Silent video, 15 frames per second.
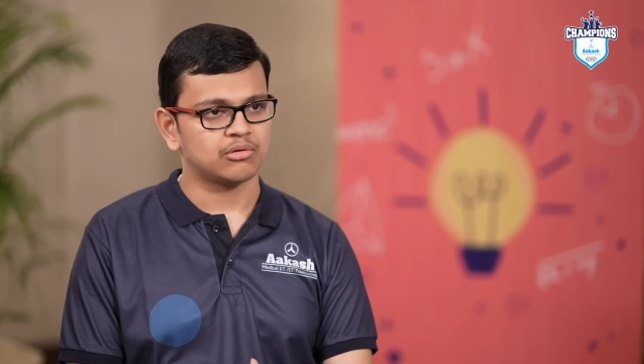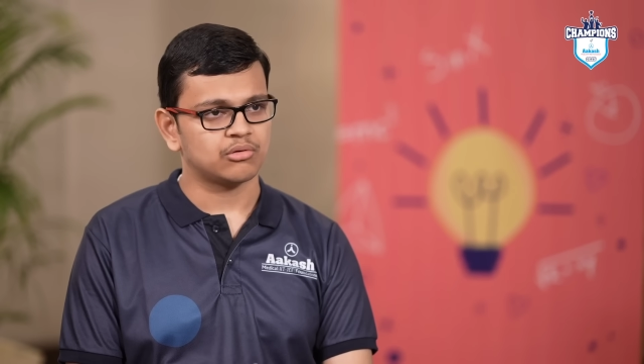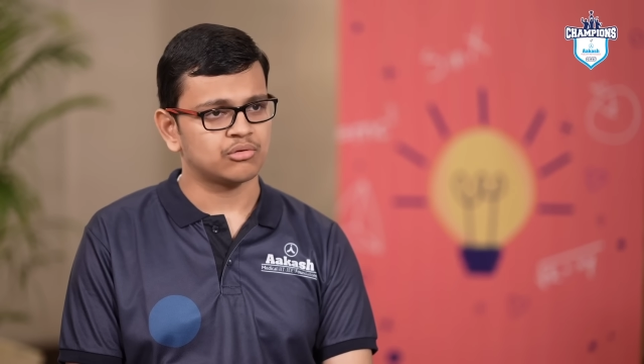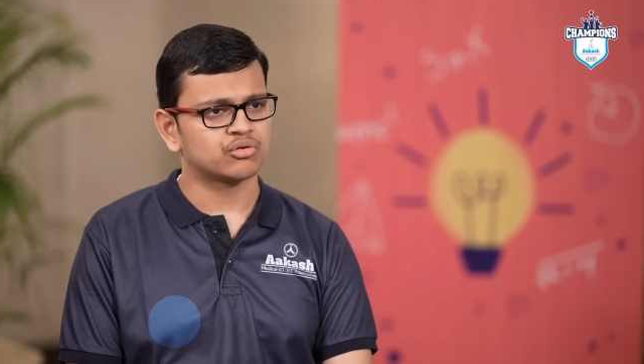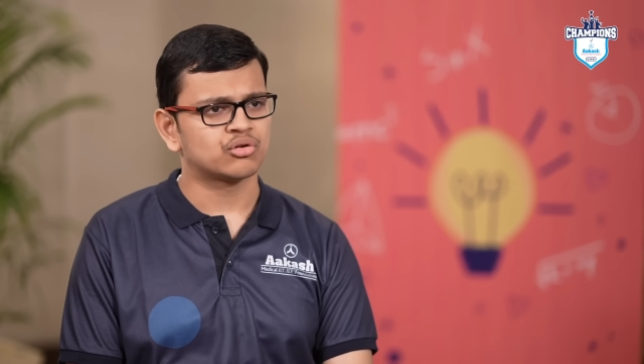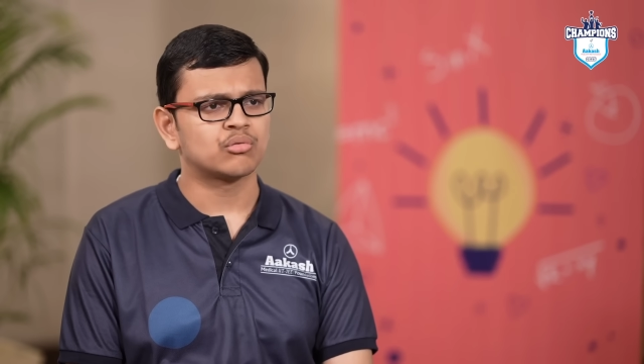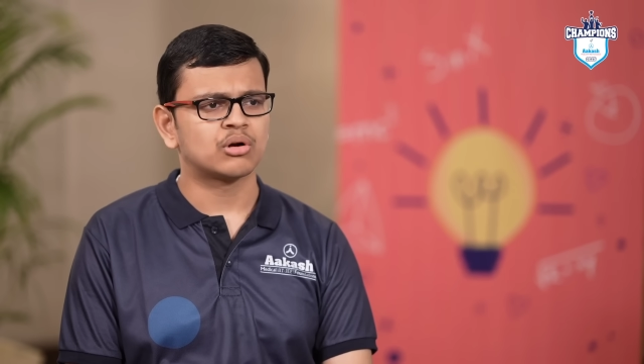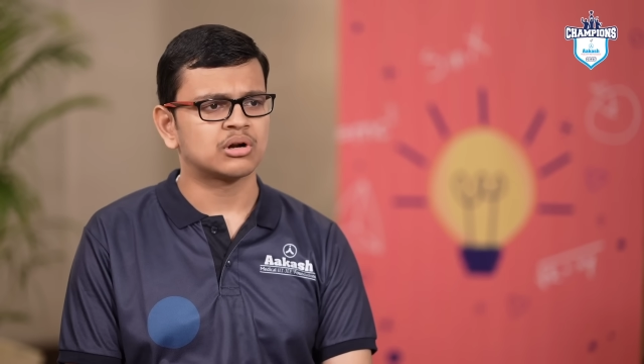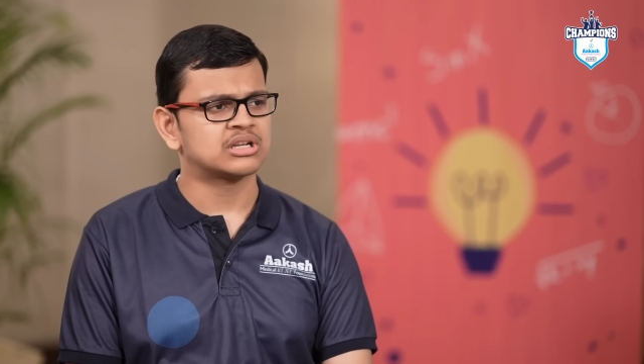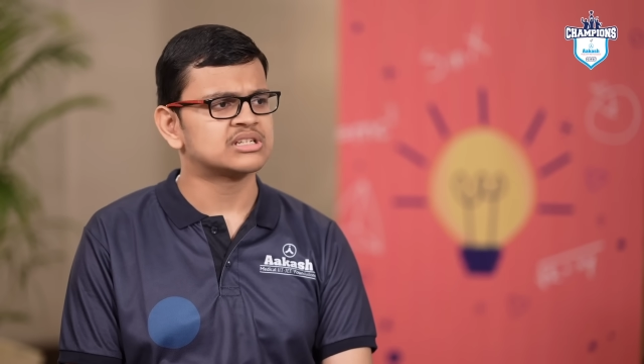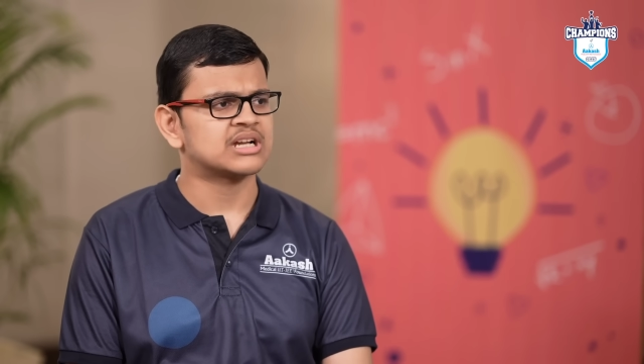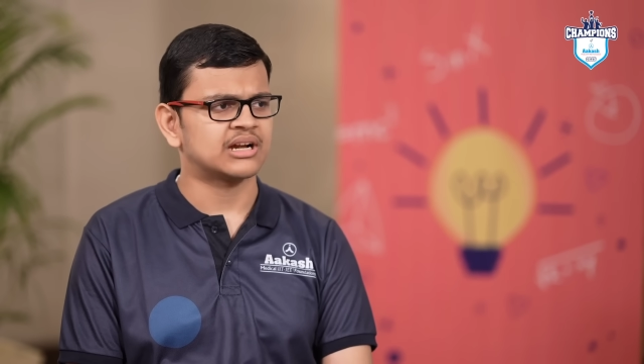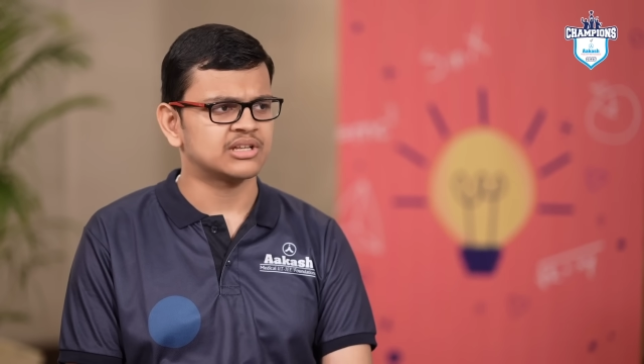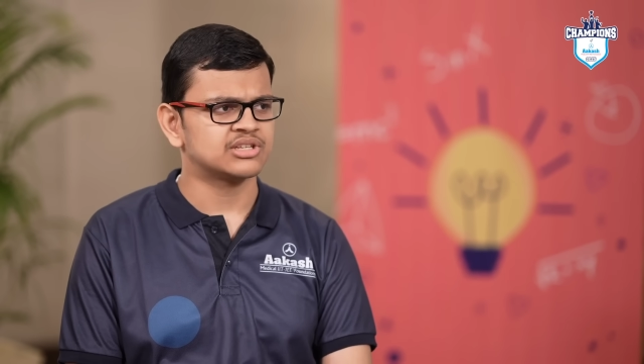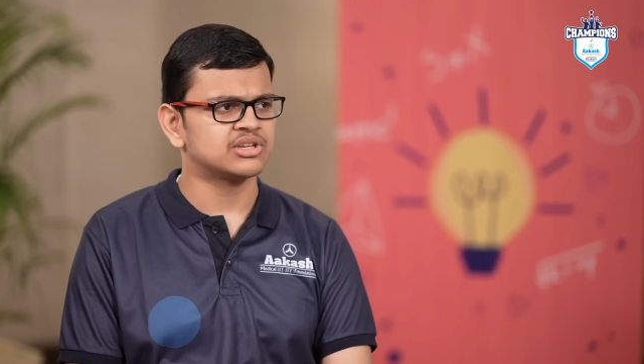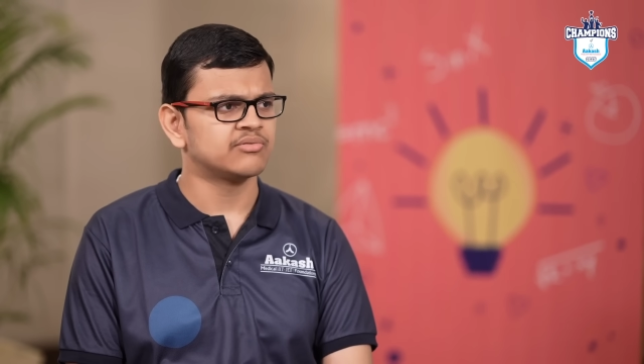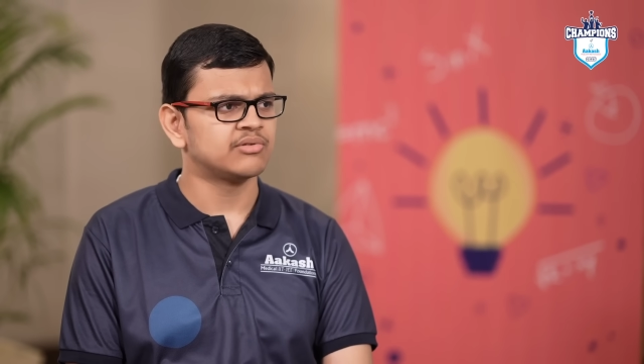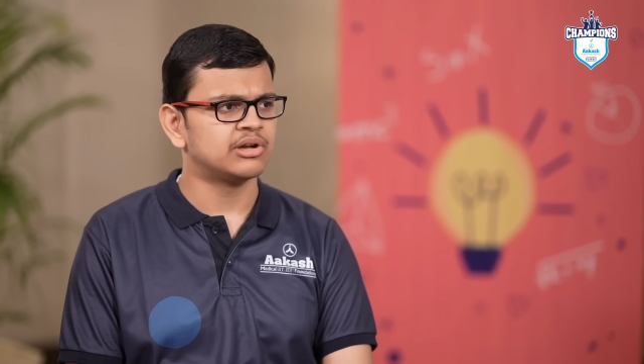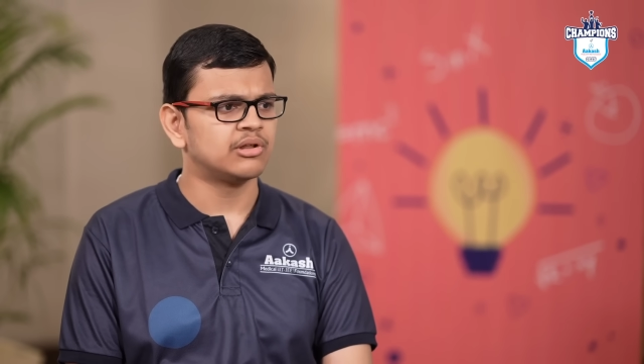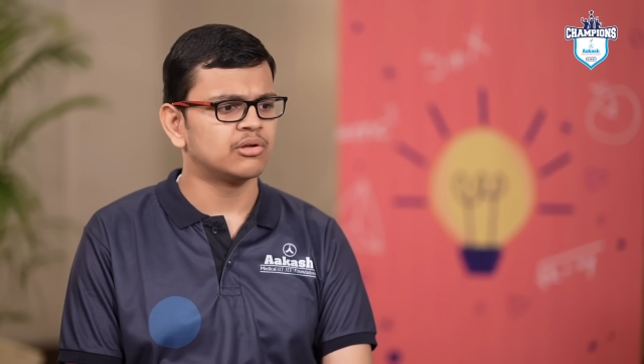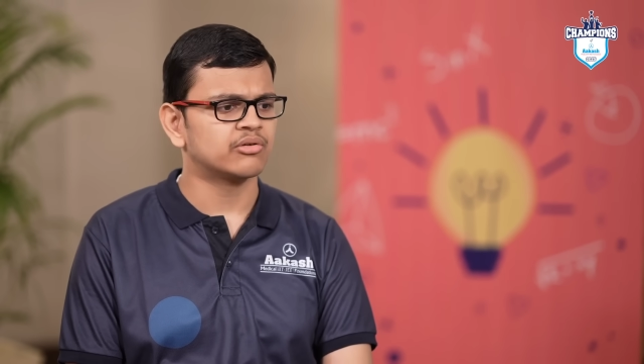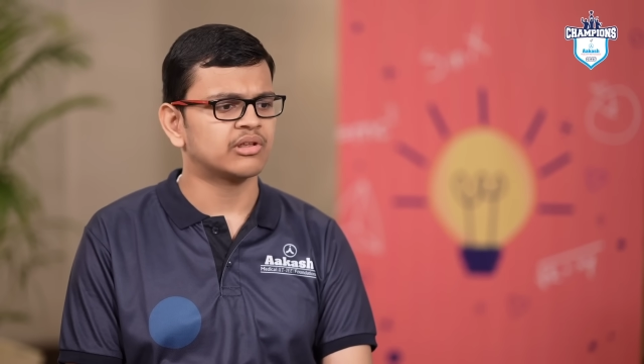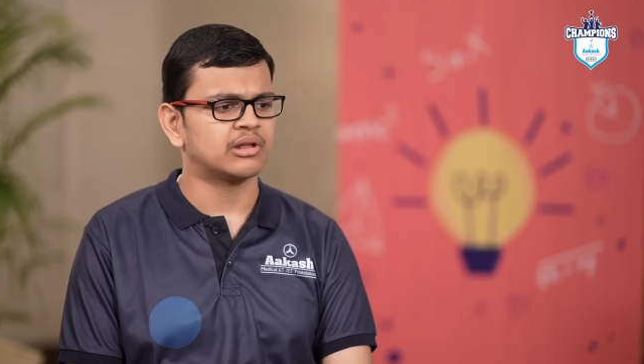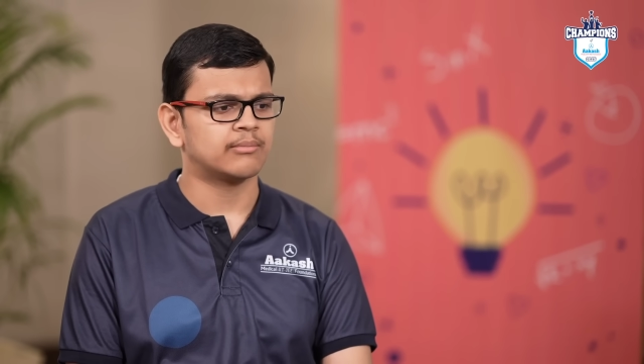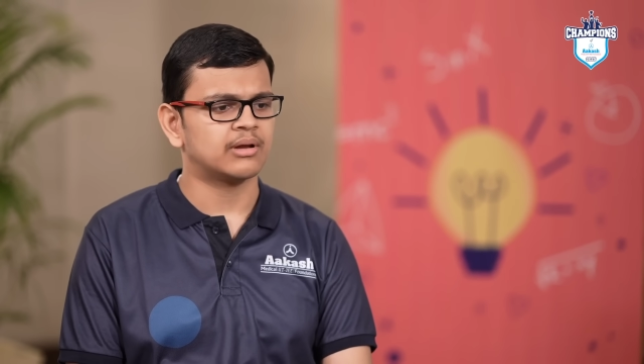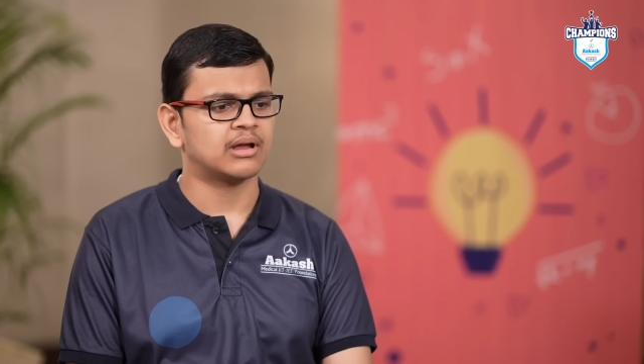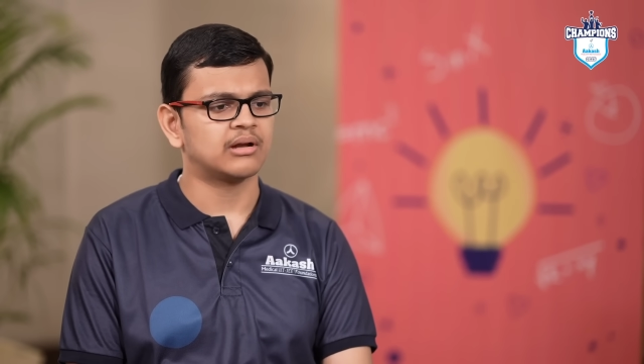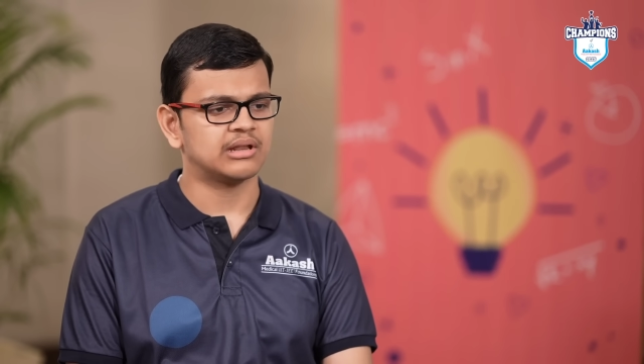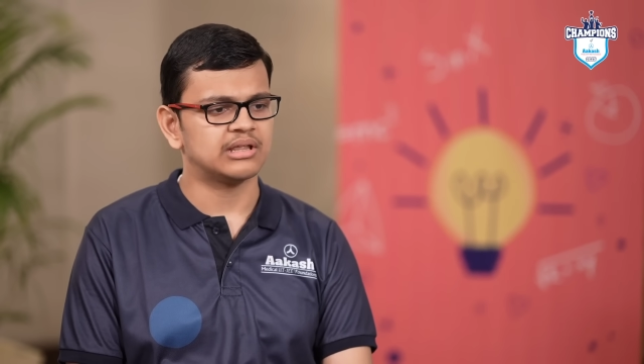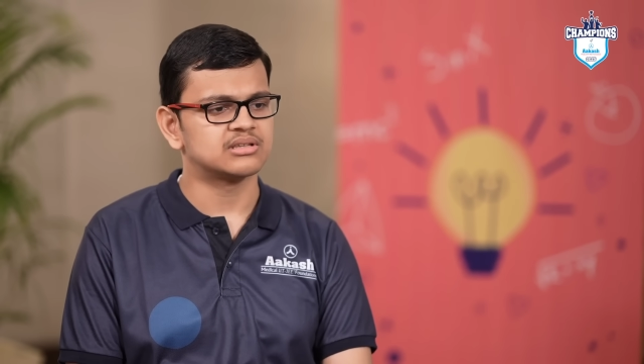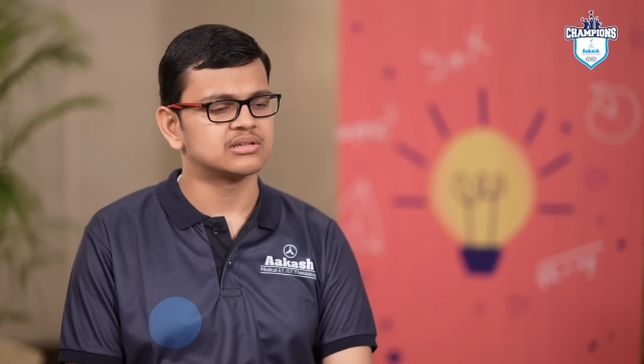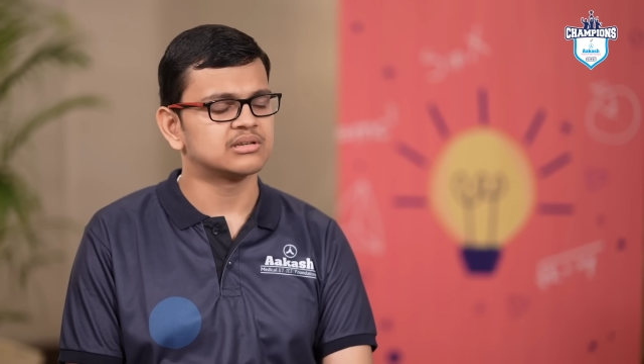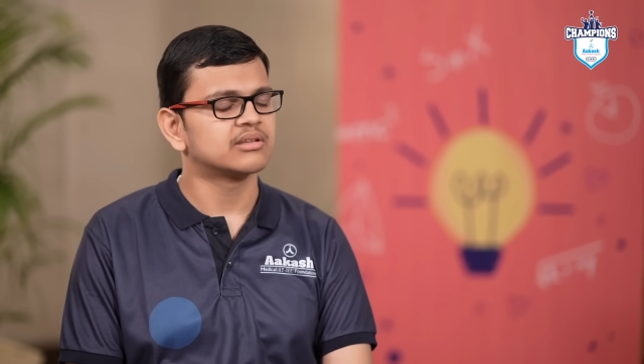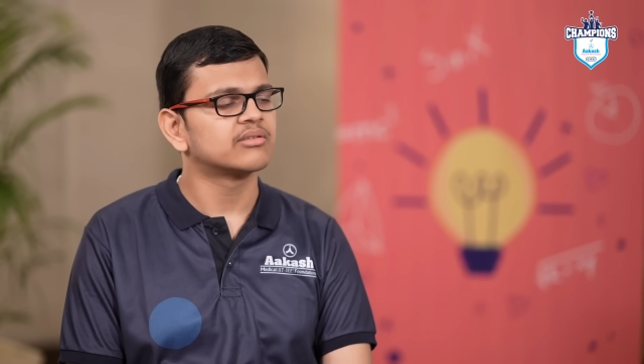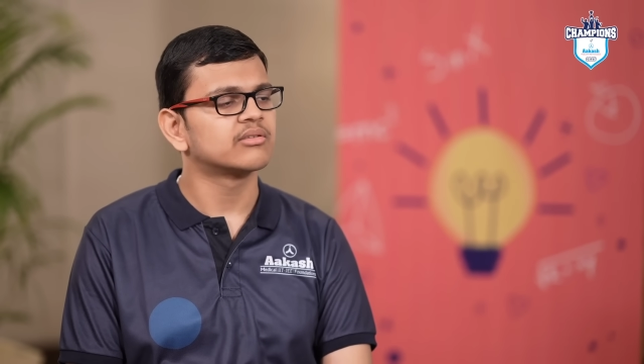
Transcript: used to watch the strategy videos and my teachers,